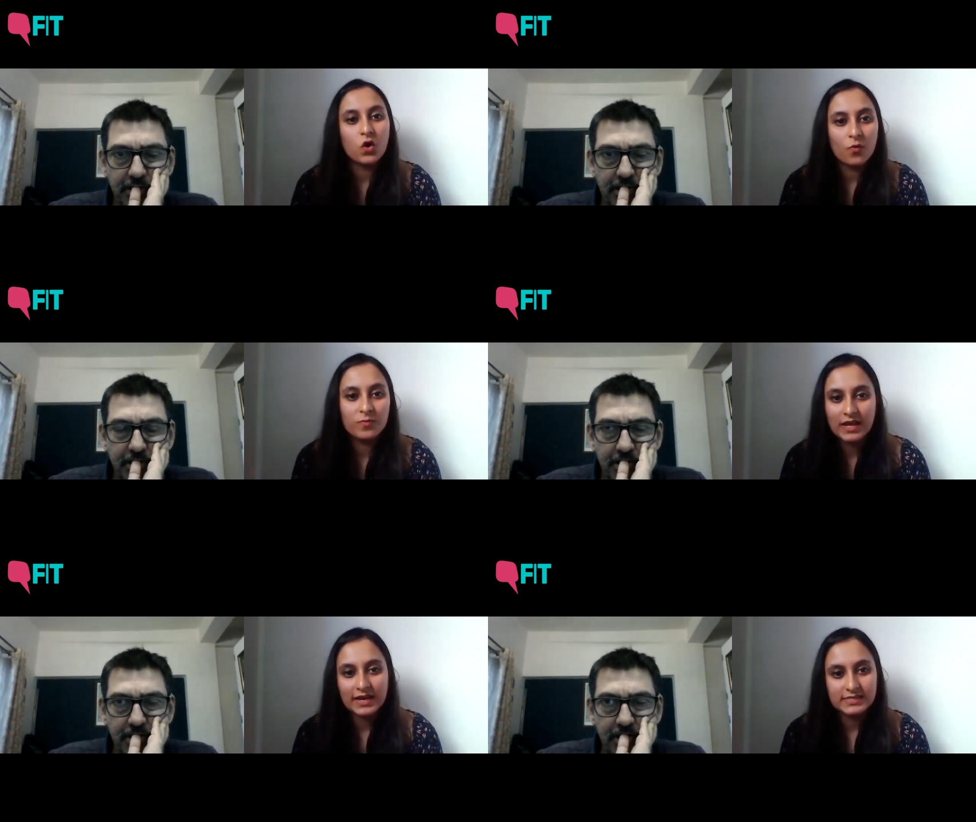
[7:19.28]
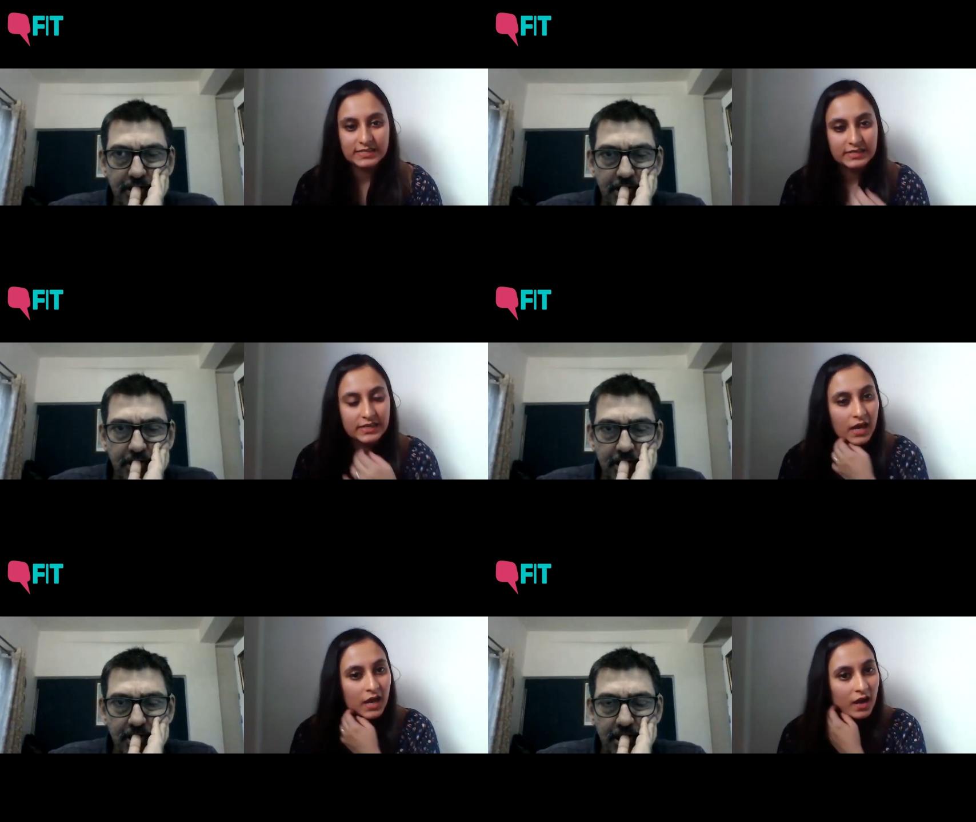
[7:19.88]
Speaker 1: of normalize
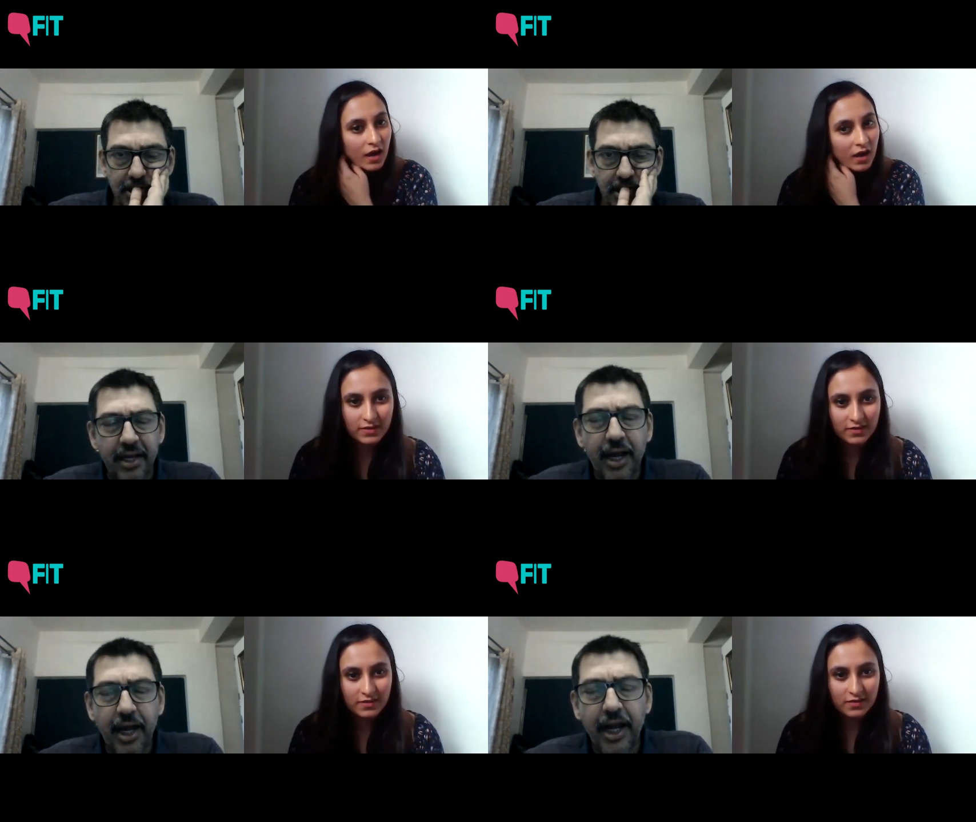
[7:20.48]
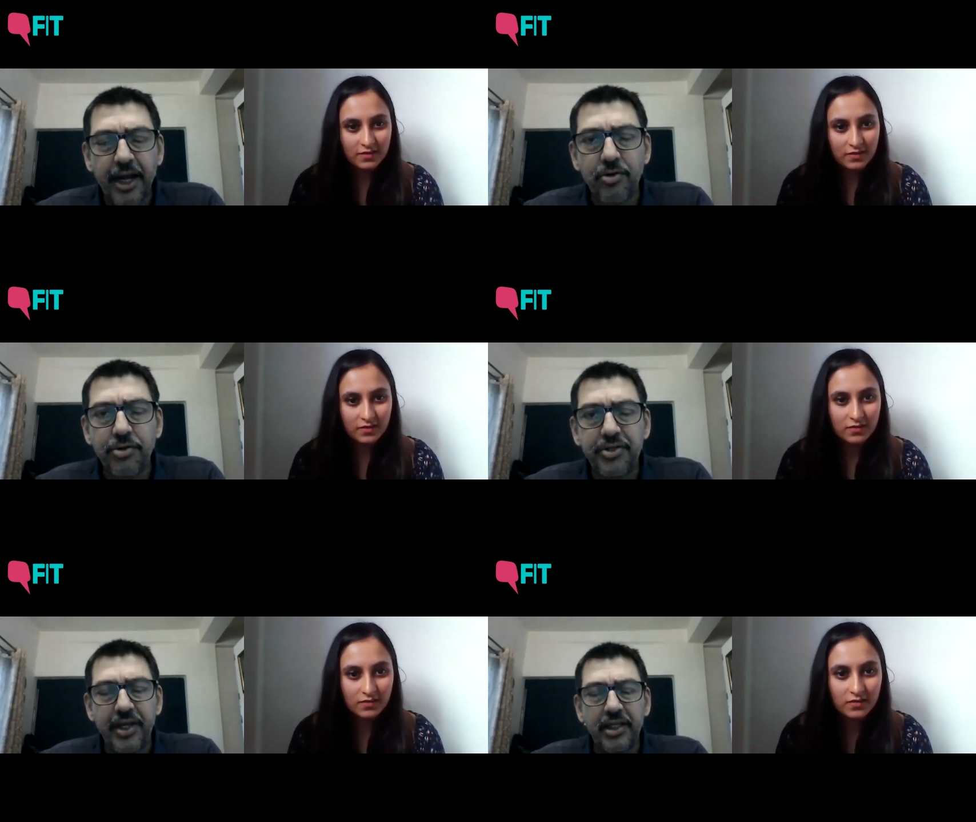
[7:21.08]
it.
Speaker 2: I don't
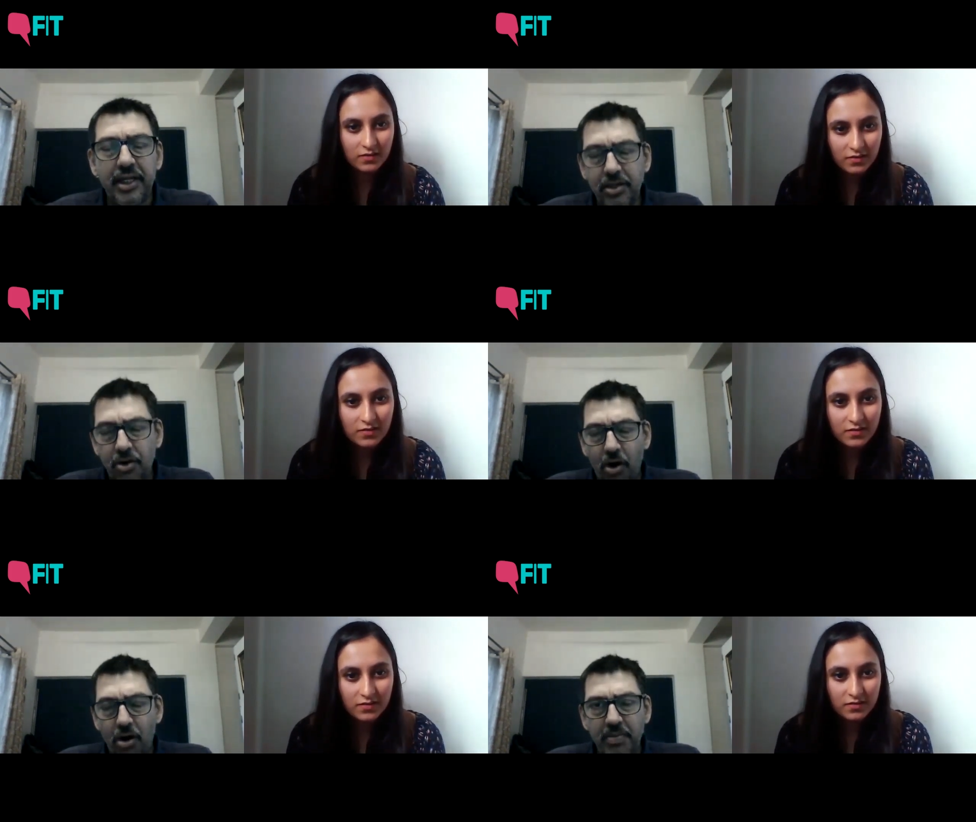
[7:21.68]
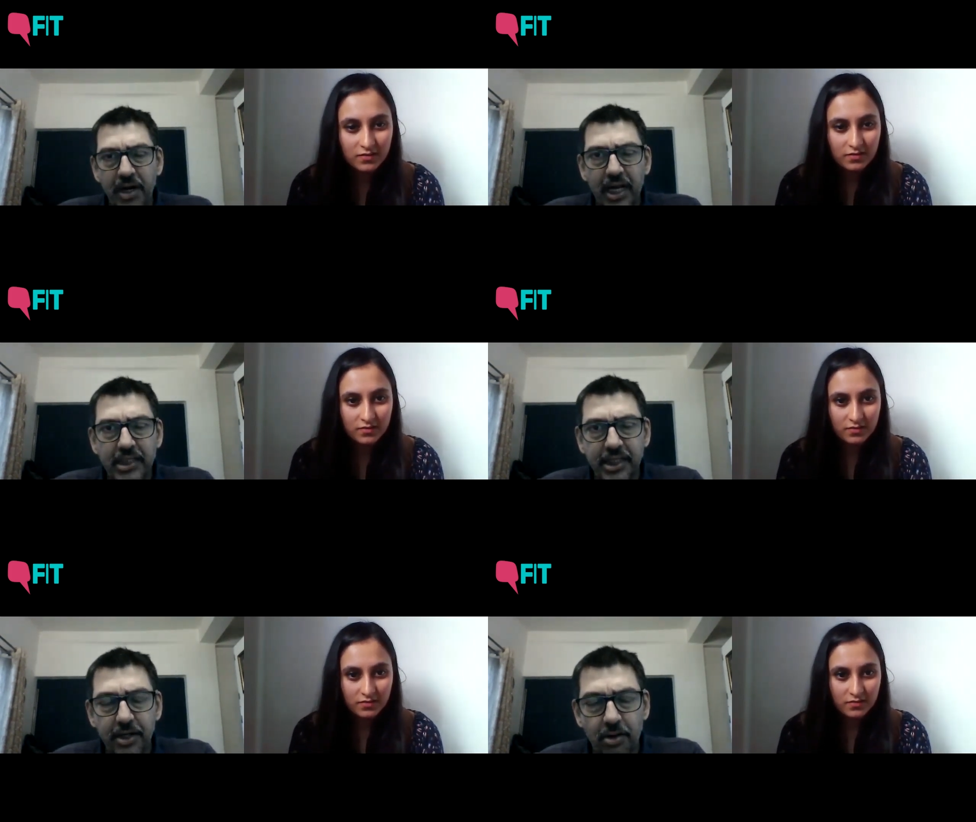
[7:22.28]
think that
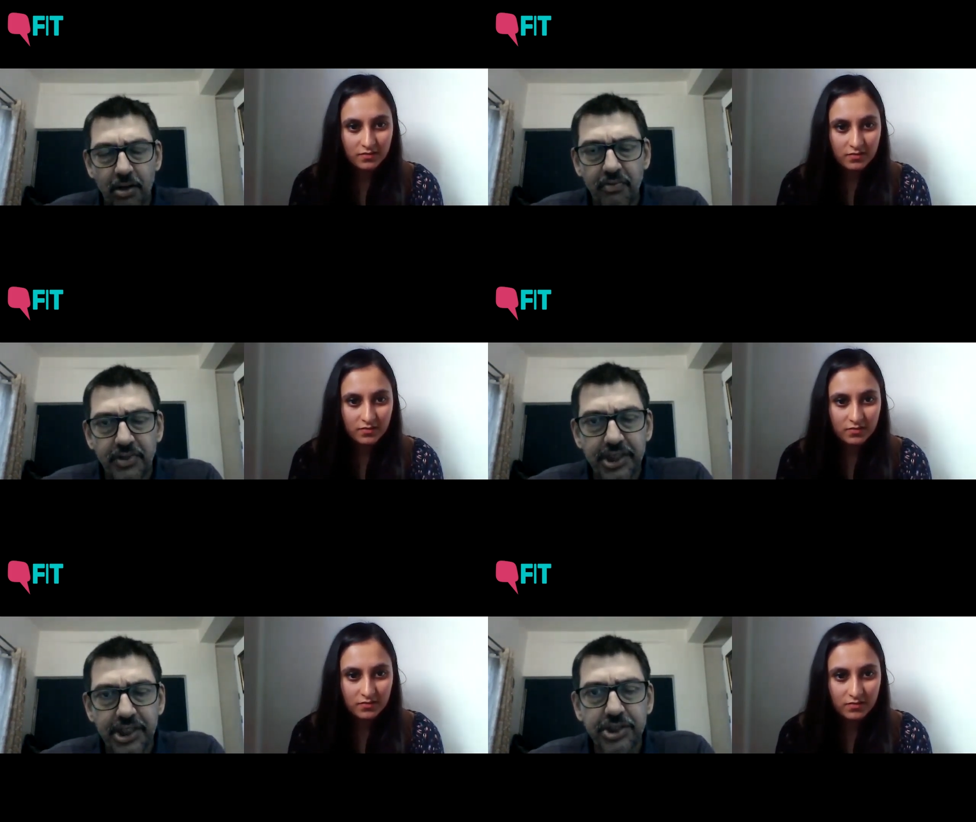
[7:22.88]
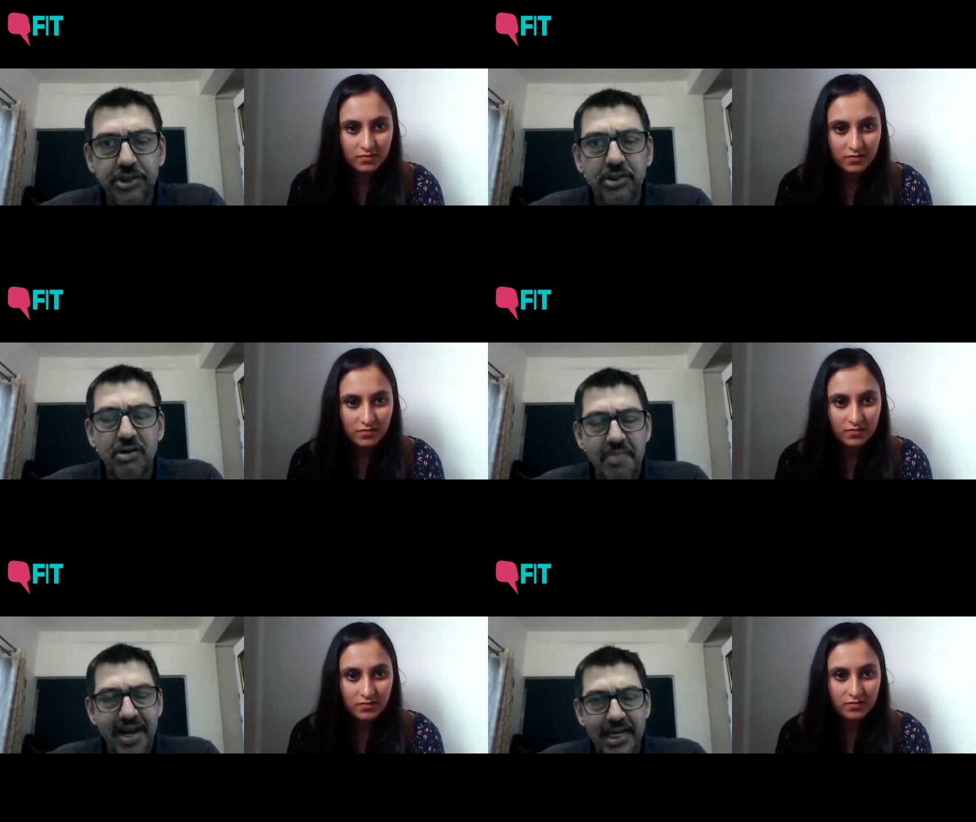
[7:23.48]
normalizing conversations
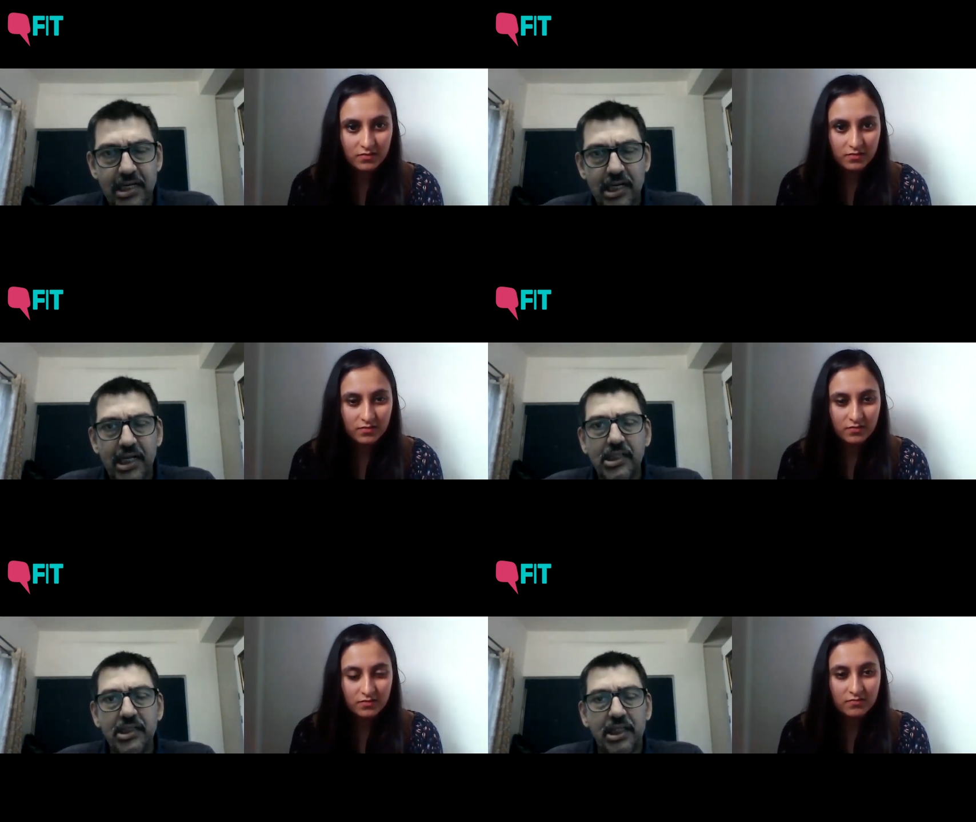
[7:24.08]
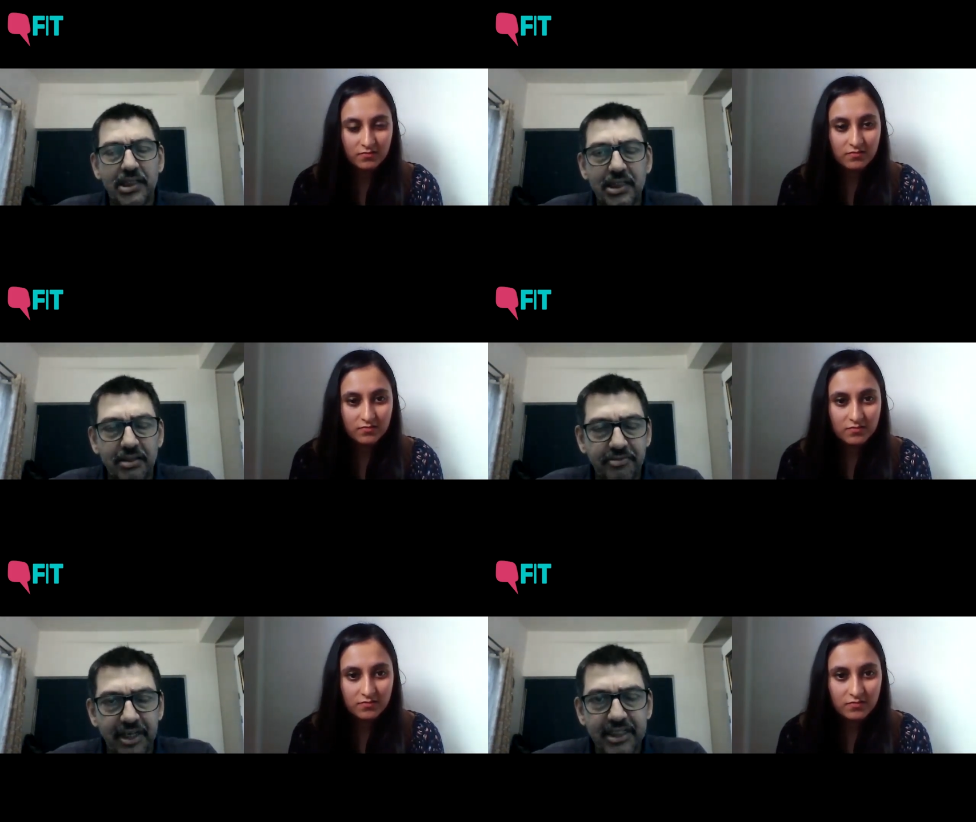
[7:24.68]
on mental health
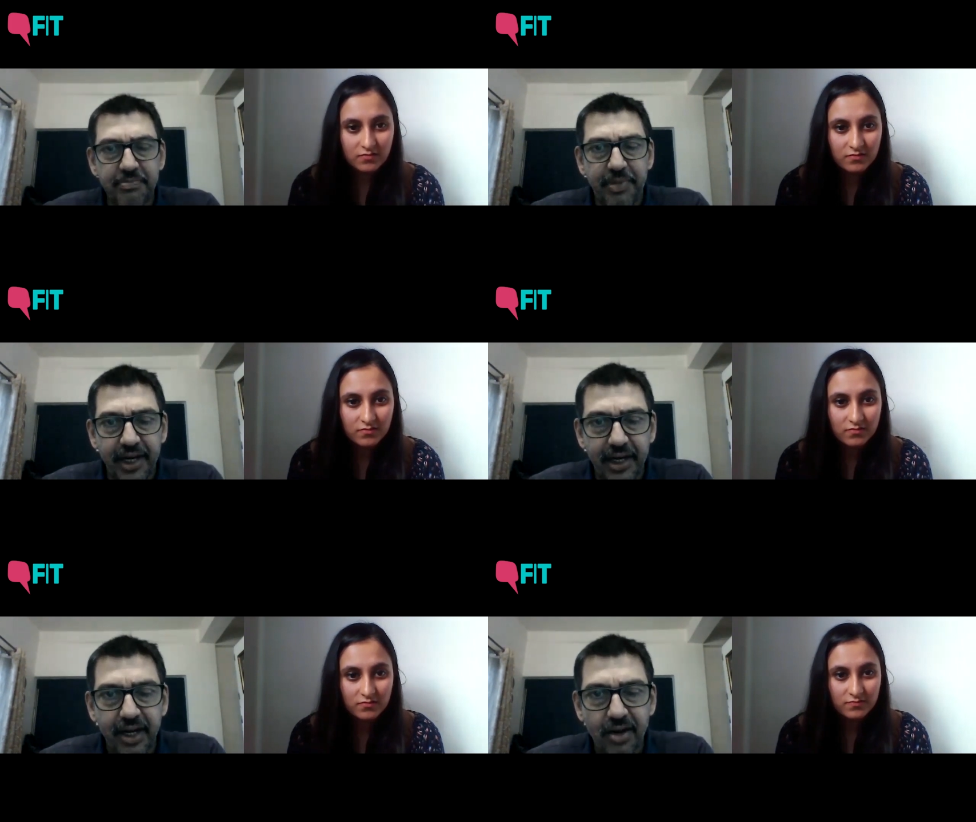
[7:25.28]
justifies breaking